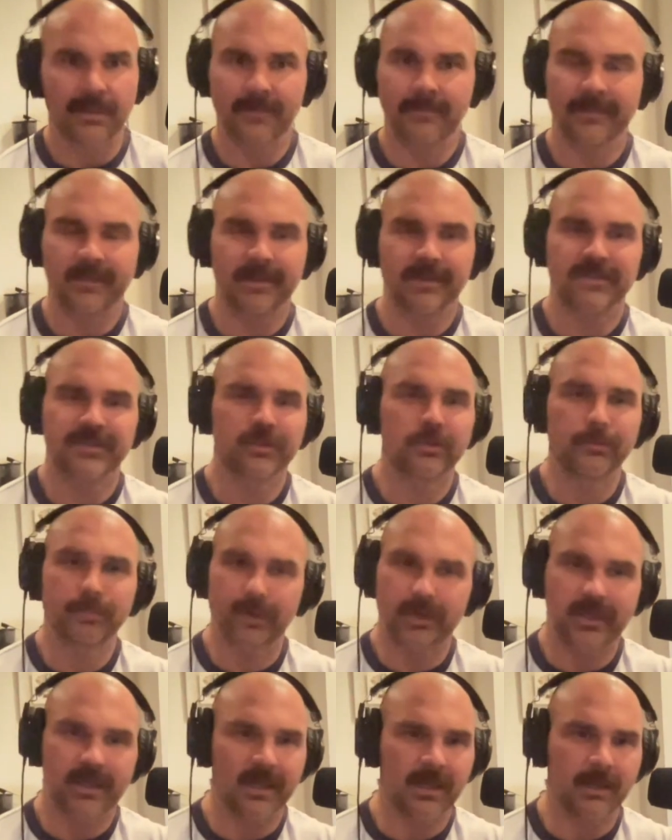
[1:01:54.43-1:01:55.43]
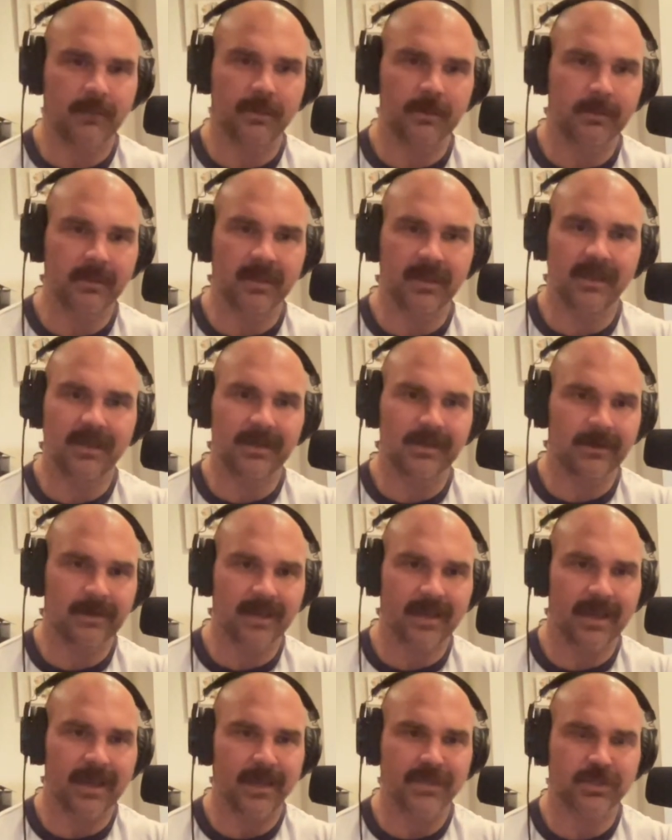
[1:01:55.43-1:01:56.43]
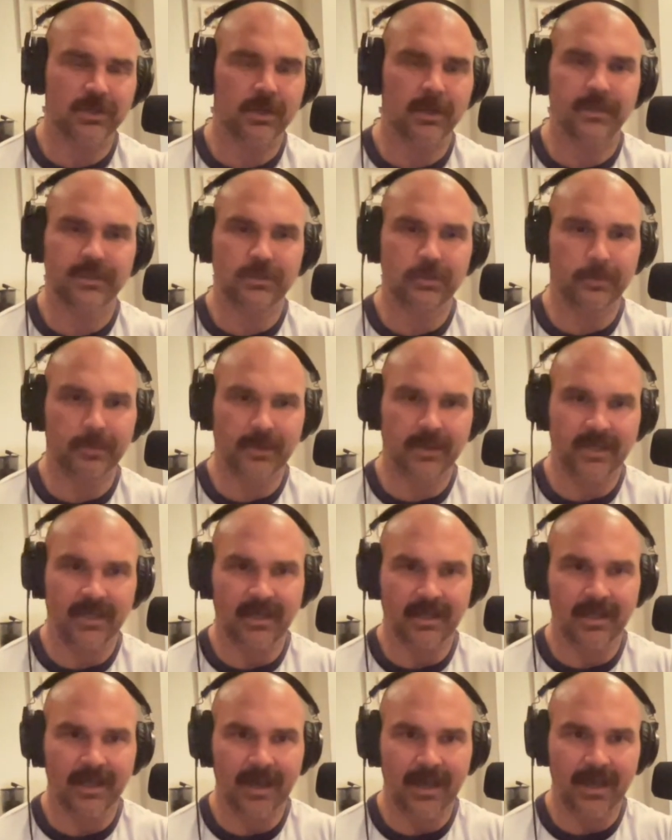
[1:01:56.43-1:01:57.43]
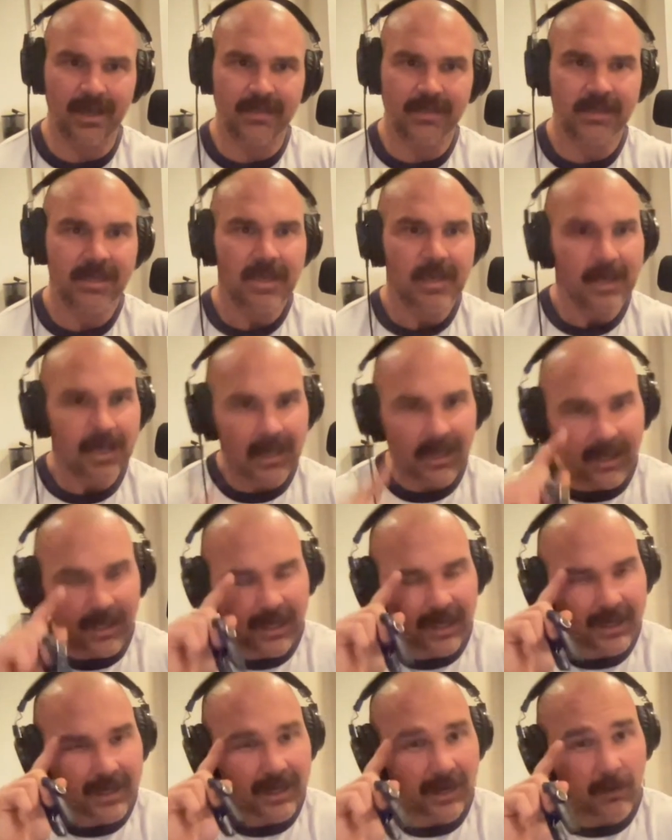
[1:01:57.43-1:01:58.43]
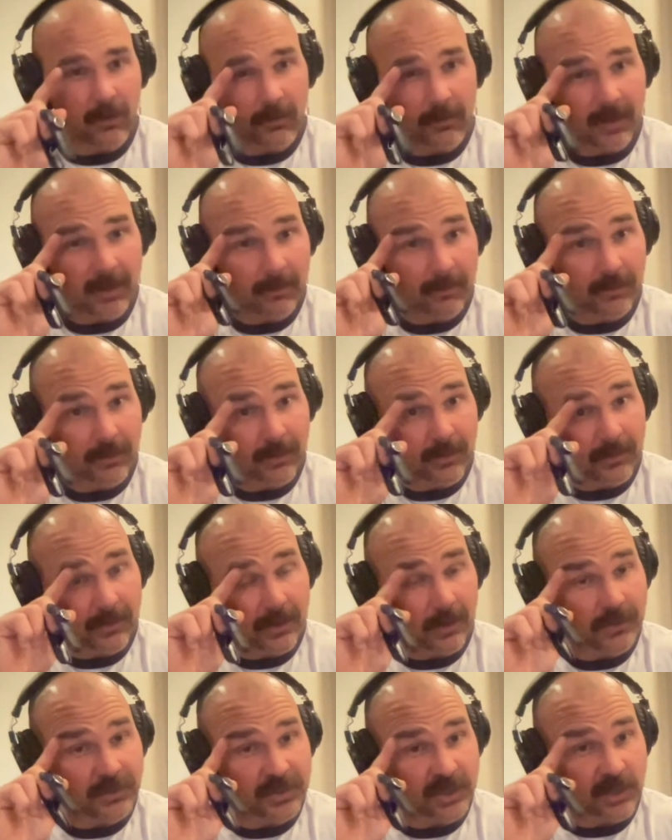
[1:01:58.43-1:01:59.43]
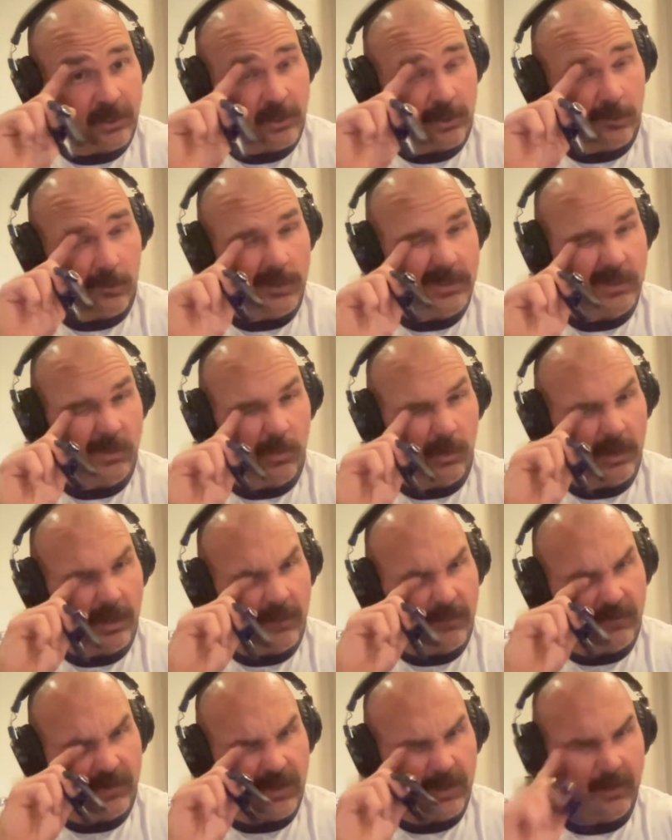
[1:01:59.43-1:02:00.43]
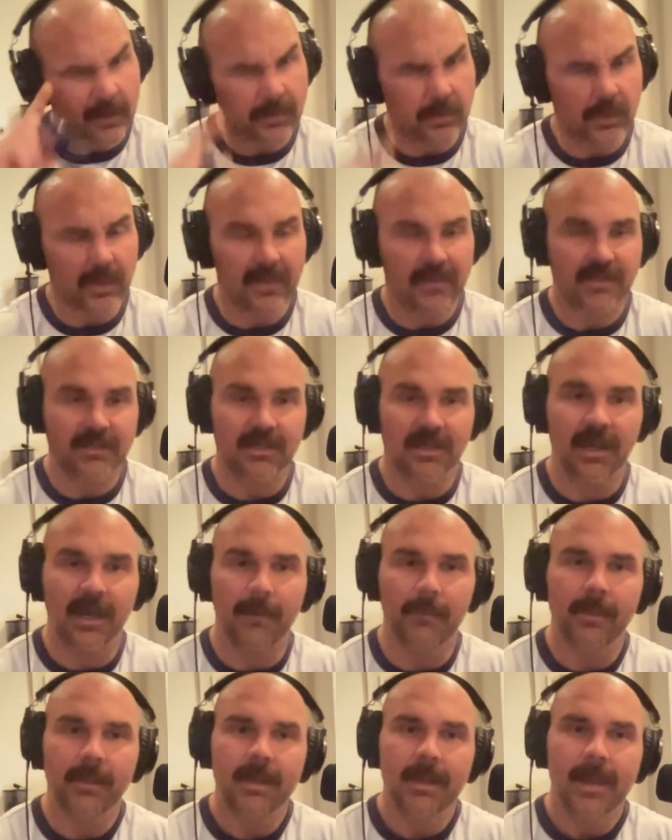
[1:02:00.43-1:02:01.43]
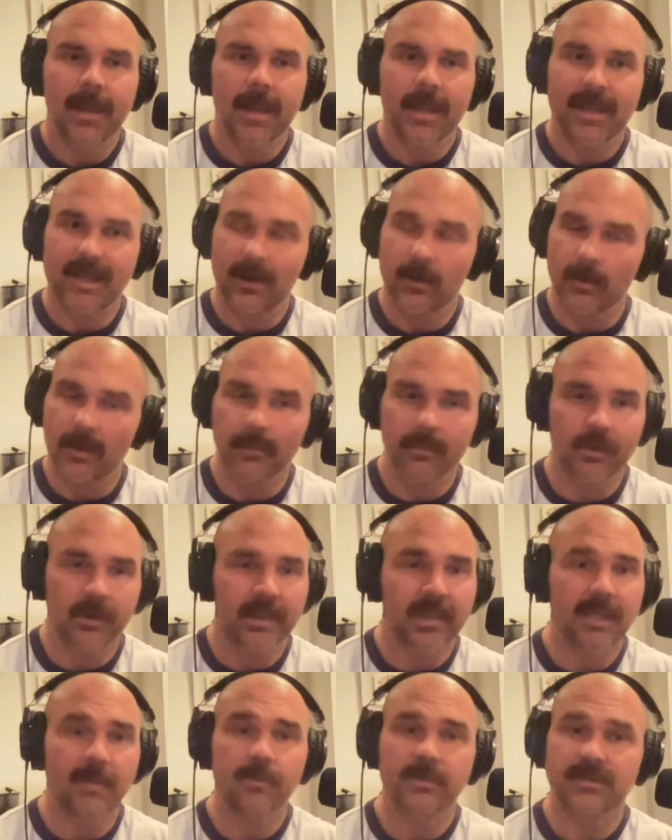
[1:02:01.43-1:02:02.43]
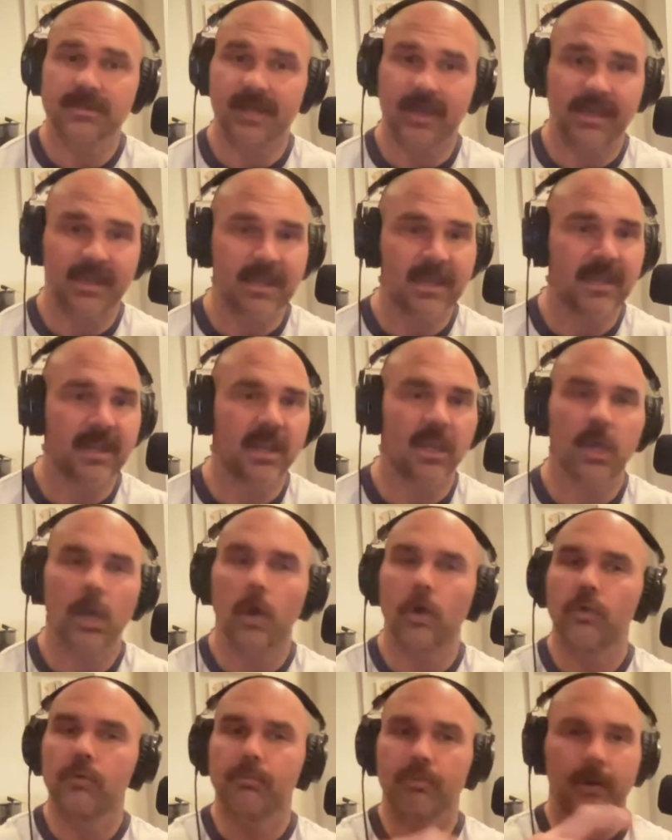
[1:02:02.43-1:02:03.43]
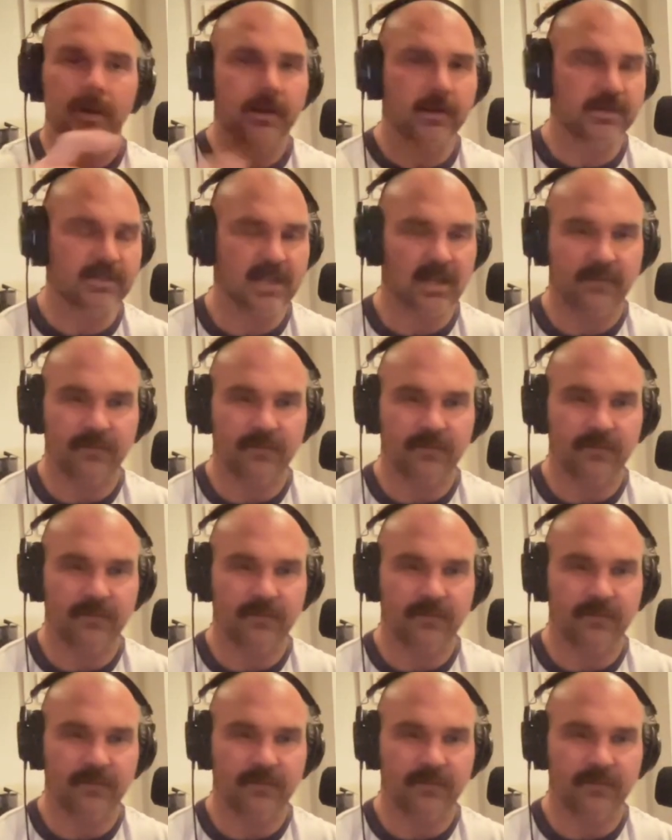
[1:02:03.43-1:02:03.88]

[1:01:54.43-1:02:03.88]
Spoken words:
a super kick, but me and Cash are not super kick guys. And I remember, Jericho wasn't working for WWE at the time. And I remember he was like hitting code breakers out of